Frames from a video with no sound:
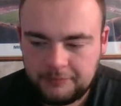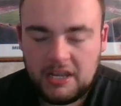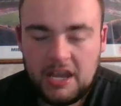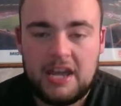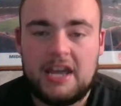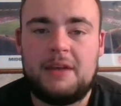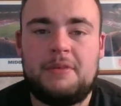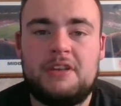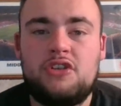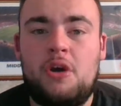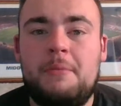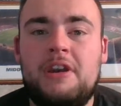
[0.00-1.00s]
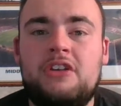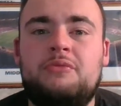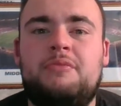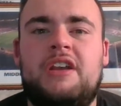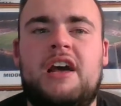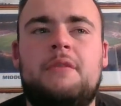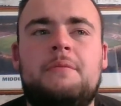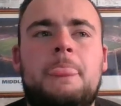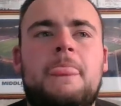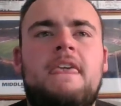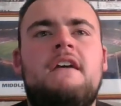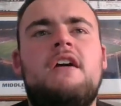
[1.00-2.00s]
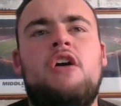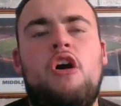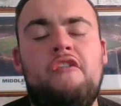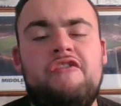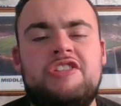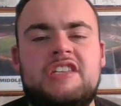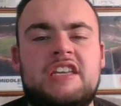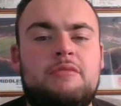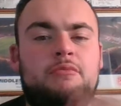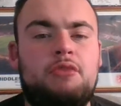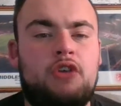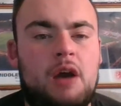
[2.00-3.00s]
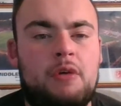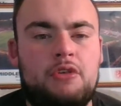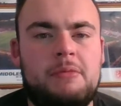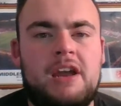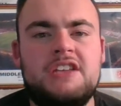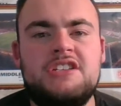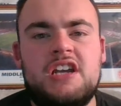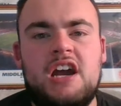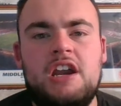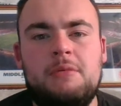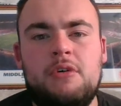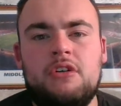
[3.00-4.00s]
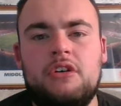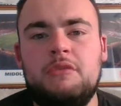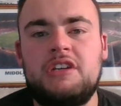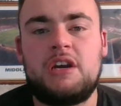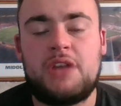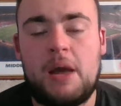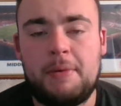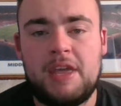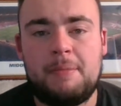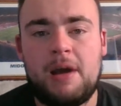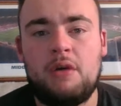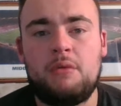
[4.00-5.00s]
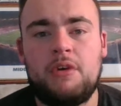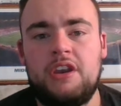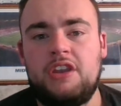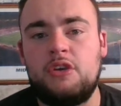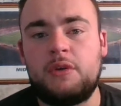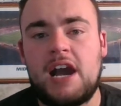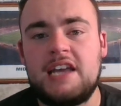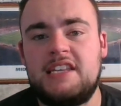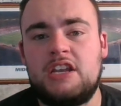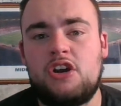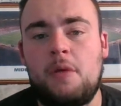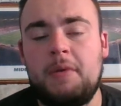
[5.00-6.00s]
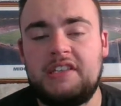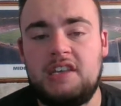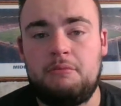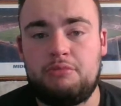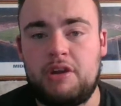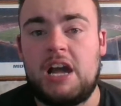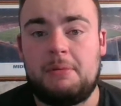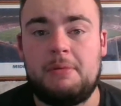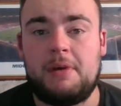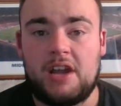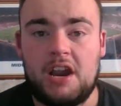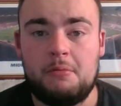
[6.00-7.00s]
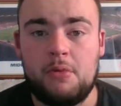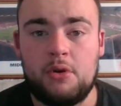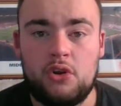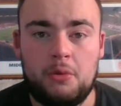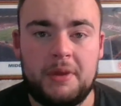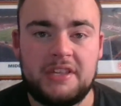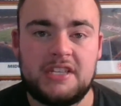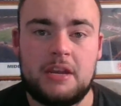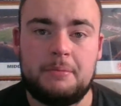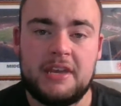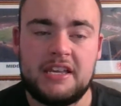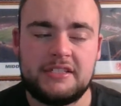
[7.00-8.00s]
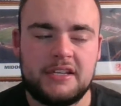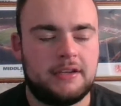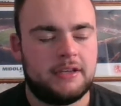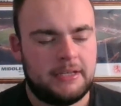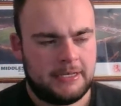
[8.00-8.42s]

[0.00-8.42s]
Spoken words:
Let's talk Middlesbrough now. Obviously, we've got our new manager, Gary Monk, which I'm happy about. And you guys in the comments seem pretty happy about Gary Monk coming instead of Pearson.